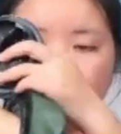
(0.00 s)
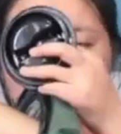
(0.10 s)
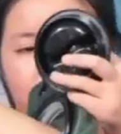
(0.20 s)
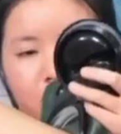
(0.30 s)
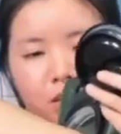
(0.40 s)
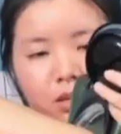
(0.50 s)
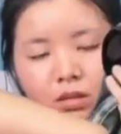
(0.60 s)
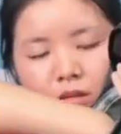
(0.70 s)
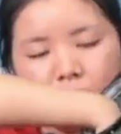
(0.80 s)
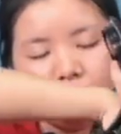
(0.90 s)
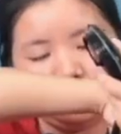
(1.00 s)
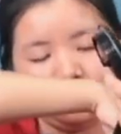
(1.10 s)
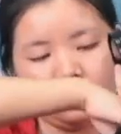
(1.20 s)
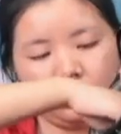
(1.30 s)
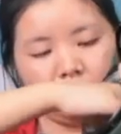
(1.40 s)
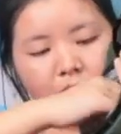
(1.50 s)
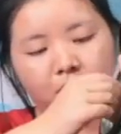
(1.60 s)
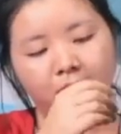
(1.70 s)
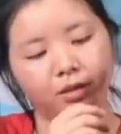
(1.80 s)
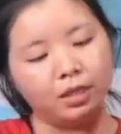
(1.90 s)
Okay.
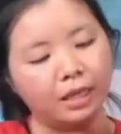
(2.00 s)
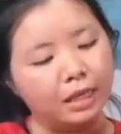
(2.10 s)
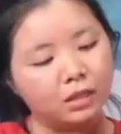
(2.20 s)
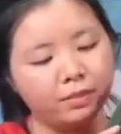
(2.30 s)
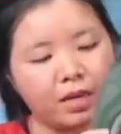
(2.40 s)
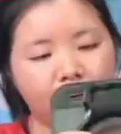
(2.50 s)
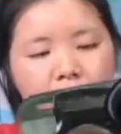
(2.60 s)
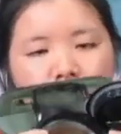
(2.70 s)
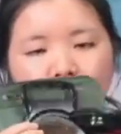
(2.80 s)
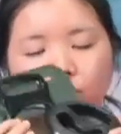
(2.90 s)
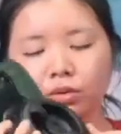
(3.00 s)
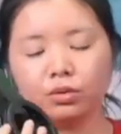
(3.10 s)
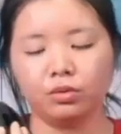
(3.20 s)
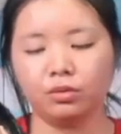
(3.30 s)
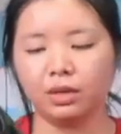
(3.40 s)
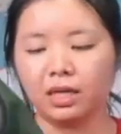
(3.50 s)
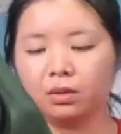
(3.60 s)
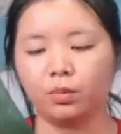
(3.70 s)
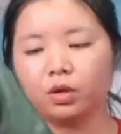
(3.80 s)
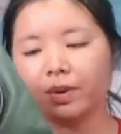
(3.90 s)
You can customize your logo at the
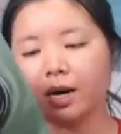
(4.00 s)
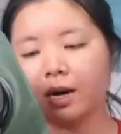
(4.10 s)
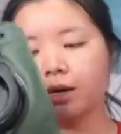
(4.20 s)
body part